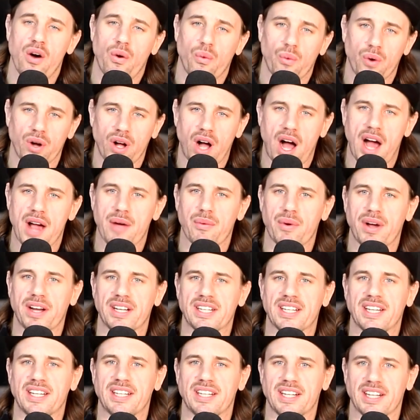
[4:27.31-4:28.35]
Well, I
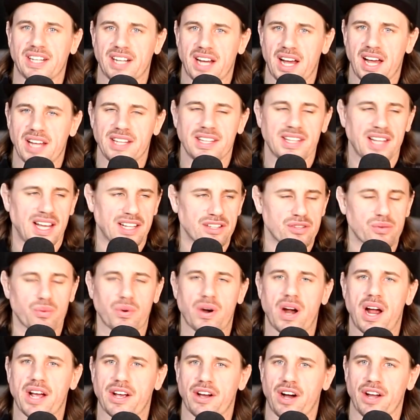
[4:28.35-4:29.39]
went in and that's
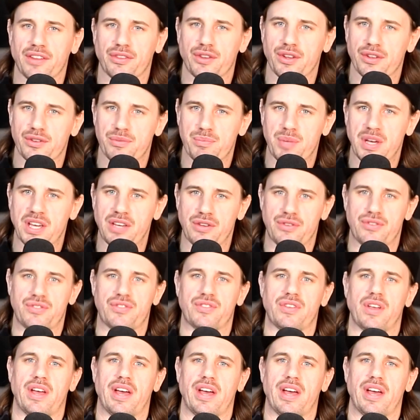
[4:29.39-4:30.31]
where I got this piece.